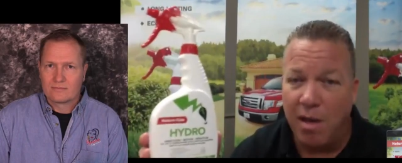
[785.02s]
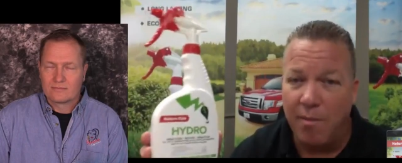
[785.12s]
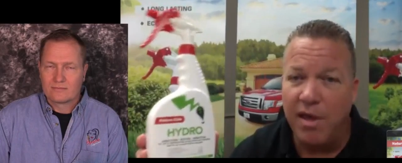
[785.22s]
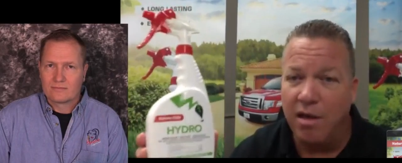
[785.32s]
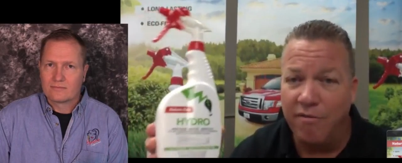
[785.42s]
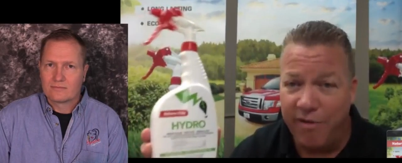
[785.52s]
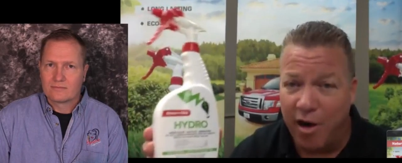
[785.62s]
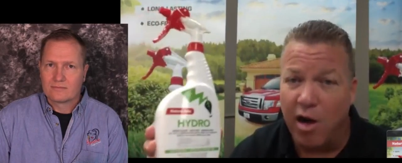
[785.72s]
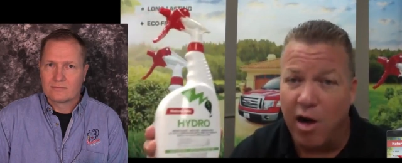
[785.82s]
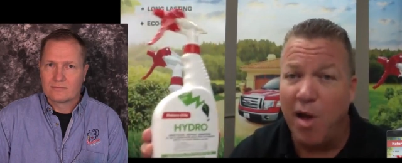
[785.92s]

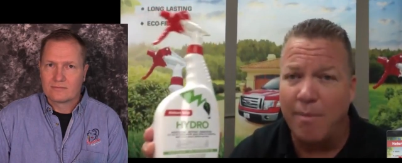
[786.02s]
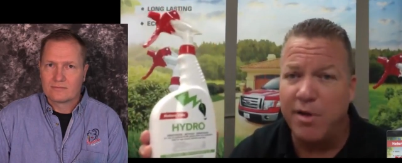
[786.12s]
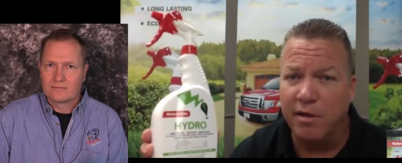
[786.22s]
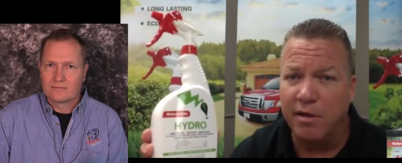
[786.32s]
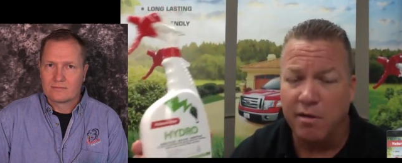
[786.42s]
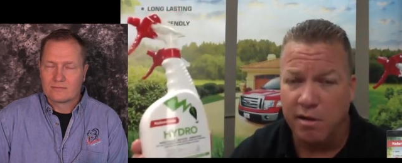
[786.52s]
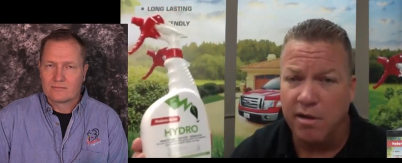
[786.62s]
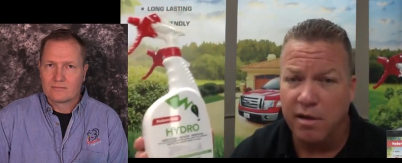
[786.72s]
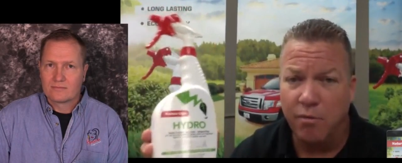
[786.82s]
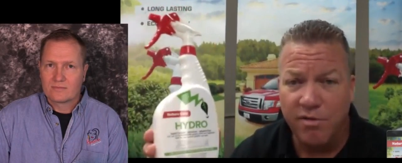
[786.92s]
Speaker 1: becoming very
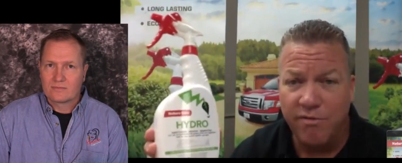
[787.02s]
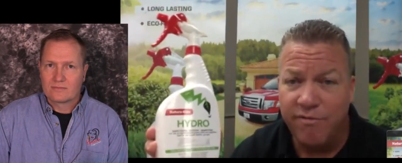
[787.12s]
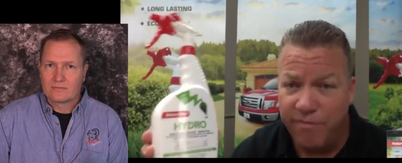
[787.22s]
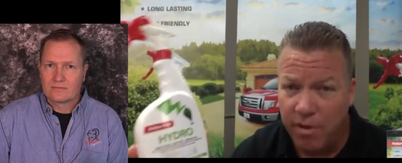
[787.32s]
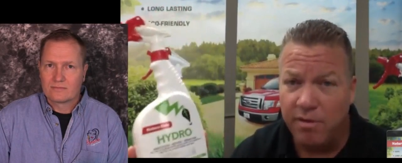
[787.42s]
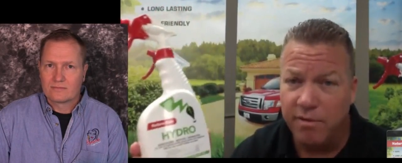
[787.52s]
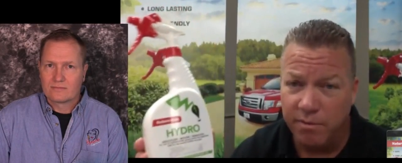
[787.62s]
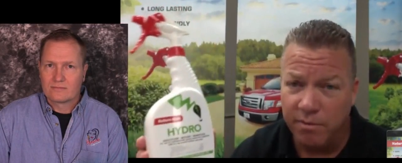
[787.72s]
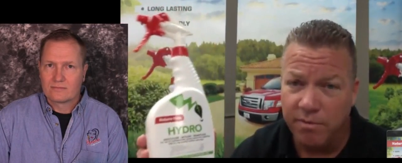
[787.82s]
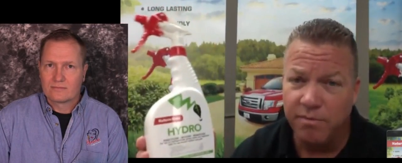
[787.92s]
popular uh, with
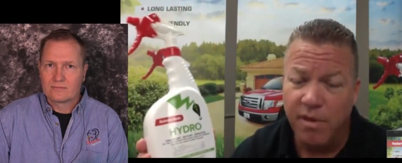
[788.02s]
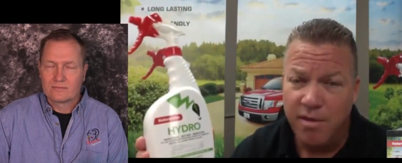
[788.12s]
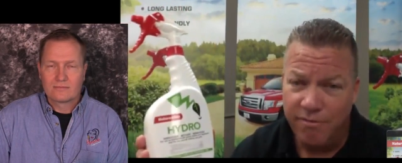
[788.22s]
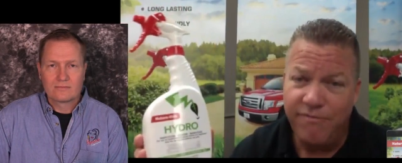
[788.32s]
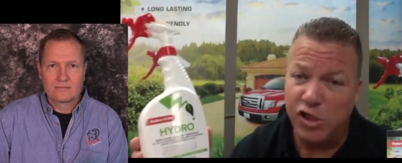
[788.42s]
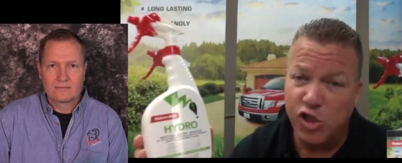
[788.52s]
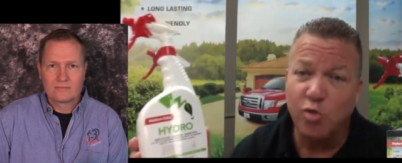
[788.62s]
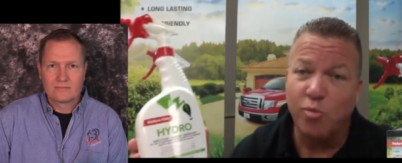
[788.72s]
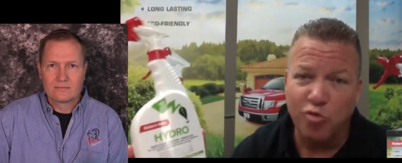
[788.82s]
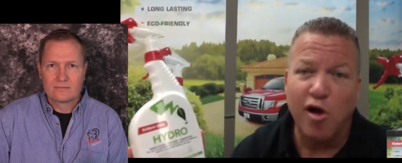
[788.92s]

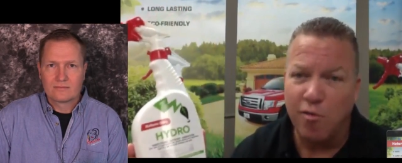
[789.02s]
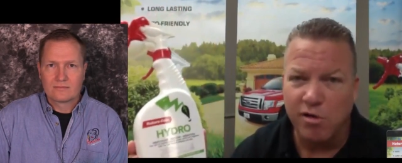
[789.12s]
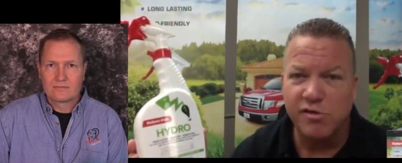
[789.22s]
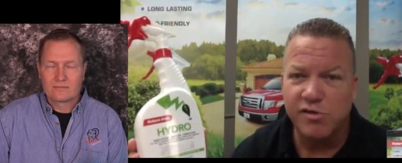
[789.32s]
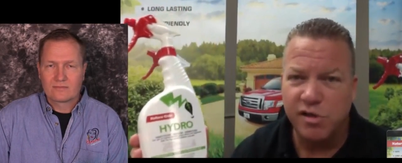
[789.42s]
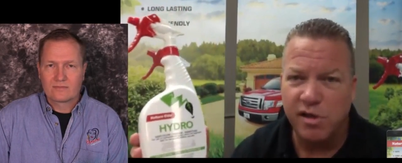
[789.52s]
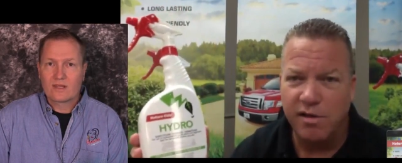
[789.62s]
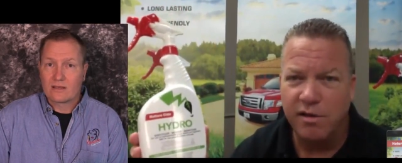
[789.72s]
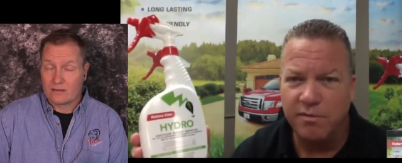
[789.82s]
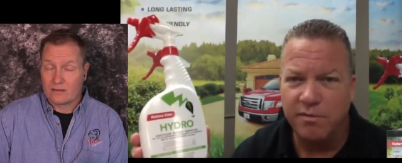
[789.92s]
vegetable growers
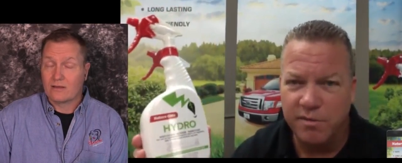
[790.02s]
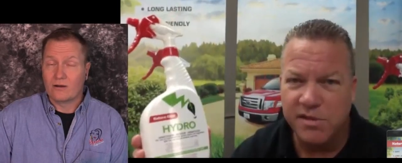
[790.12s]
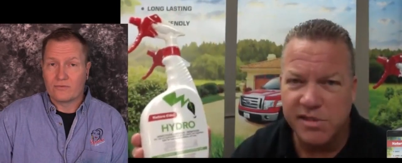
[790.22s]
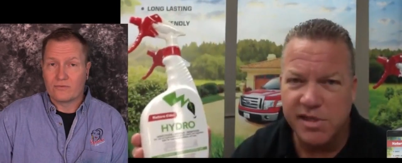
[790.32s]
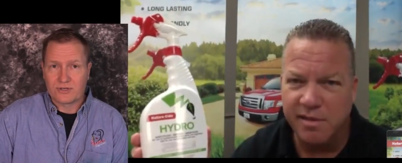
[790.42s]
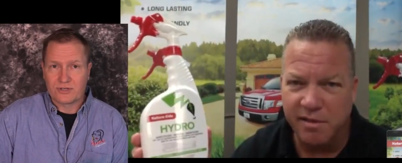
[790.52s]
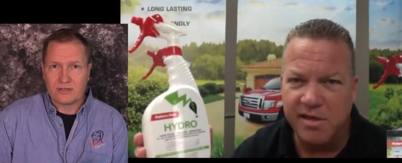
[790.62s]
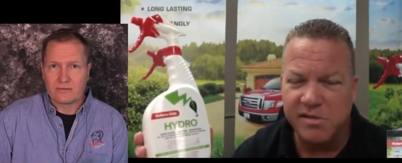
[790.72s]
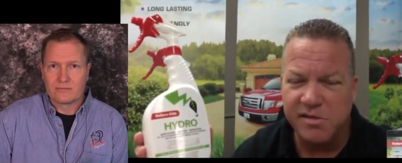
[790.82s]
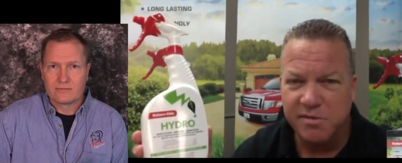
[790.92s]
uh,
Speaker 2: oh for sure
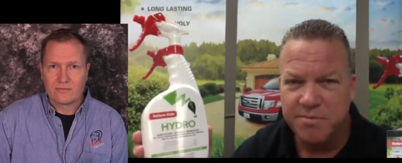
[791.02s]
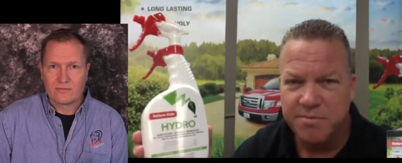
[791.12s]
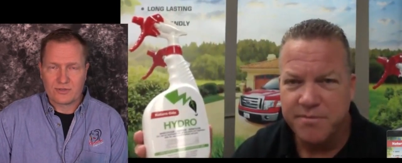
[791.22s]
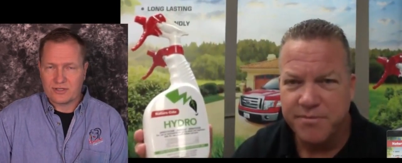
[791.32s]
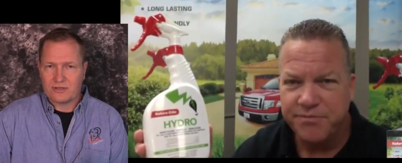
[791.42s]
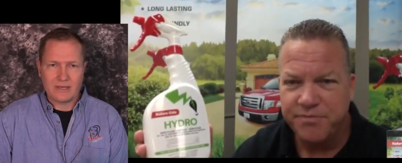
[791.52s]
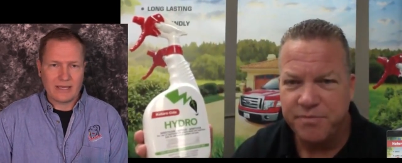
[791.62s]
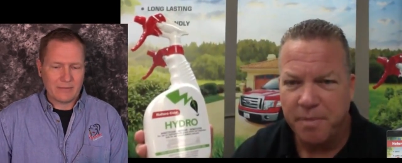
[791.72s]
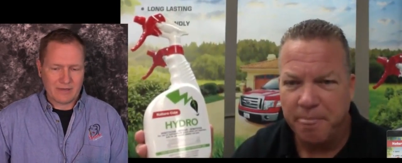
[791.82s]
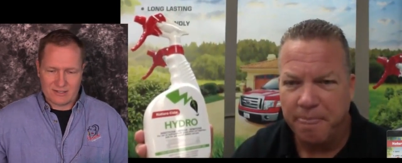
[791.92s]
at least for sure yeah
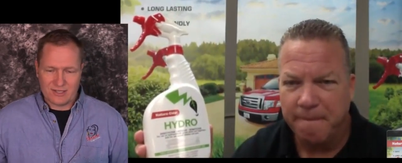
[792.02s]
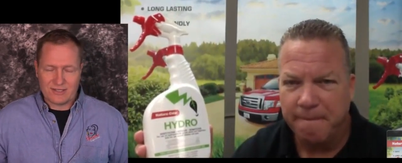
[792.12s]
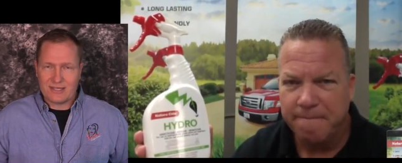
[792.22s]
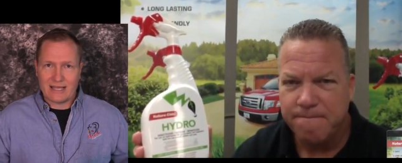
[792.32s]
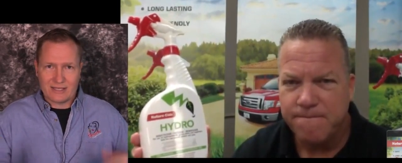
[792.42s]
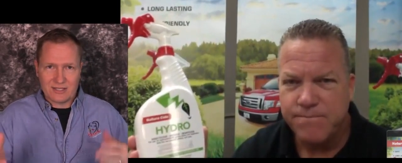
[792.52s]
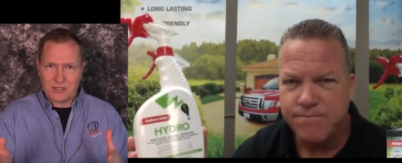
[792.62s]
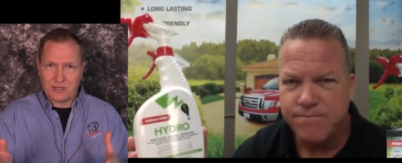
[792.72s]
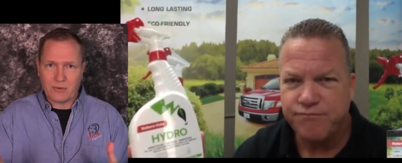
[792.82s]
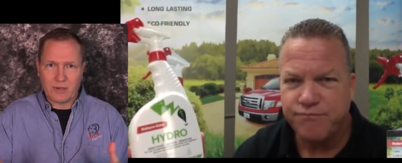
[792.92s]
because just that
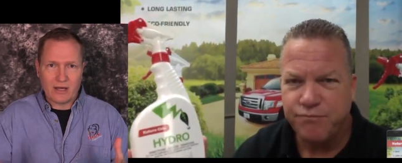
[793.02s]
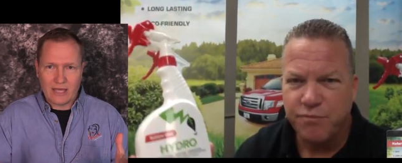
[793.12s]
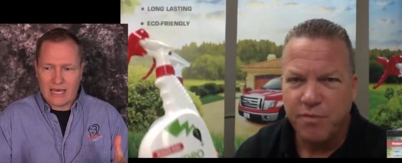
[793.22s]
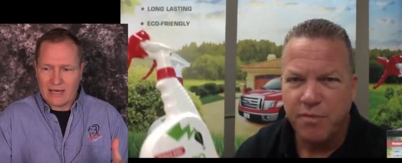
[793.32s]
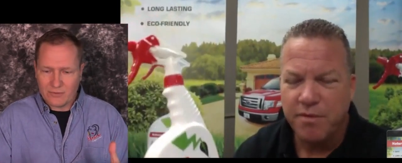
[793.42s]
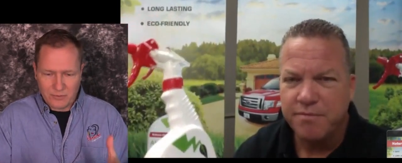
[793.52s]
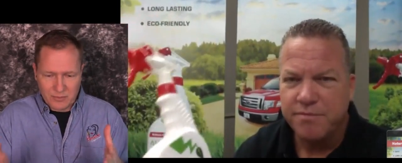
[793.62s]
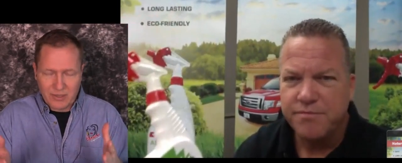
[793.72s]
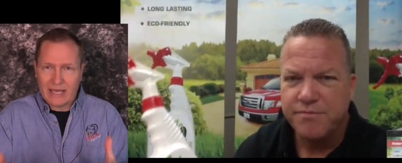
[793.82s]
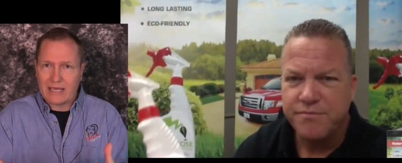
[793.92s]
concern that we all have when we're
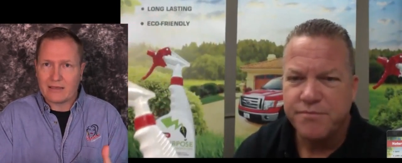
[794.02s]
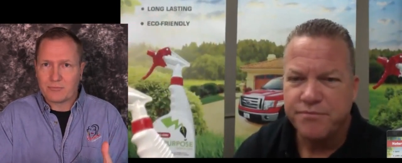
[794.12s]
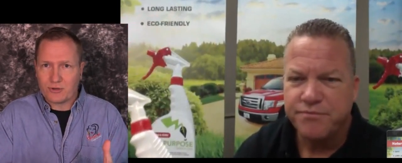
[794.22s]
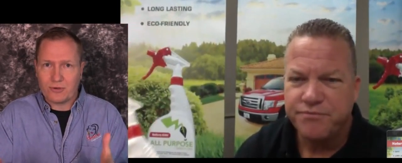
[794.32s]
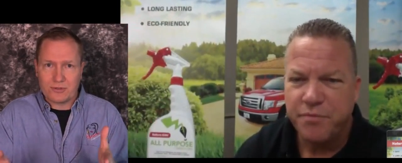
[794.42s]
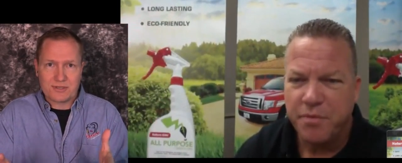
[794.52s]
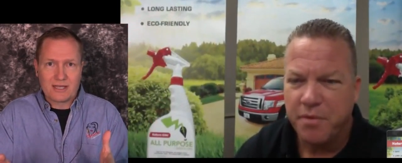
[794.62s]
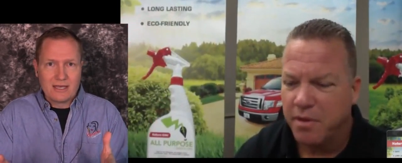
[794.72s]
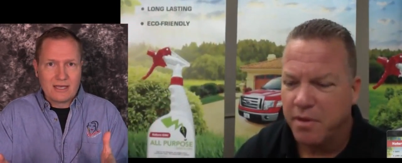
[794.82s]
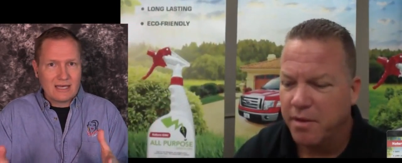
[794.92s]
buying produce
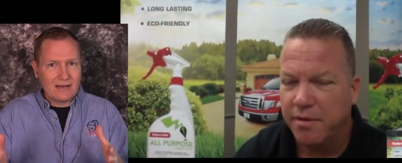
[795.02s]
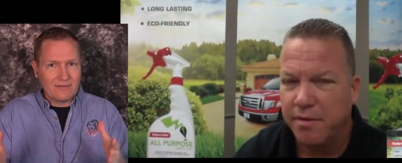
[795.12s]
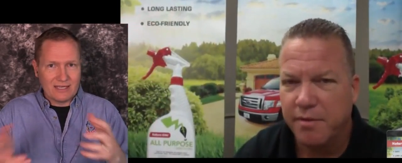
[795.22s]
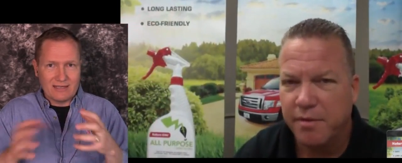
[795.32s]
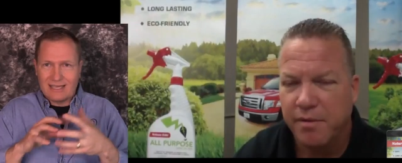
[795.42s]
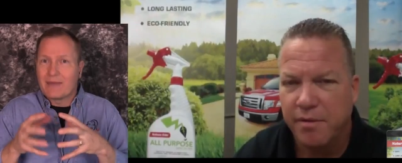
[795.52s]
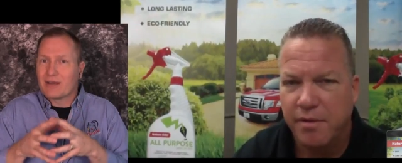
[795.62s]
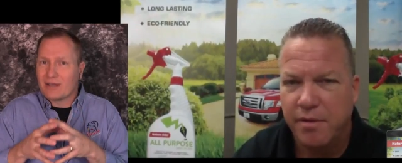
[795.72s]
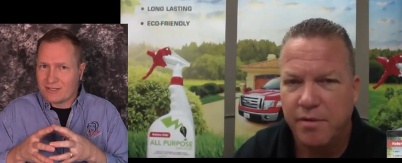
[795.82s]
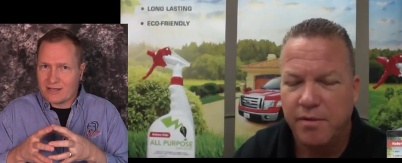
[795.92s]
of the
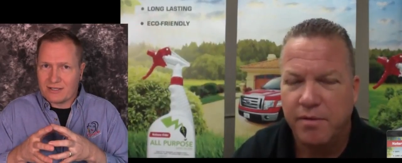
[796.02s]
chemicals that are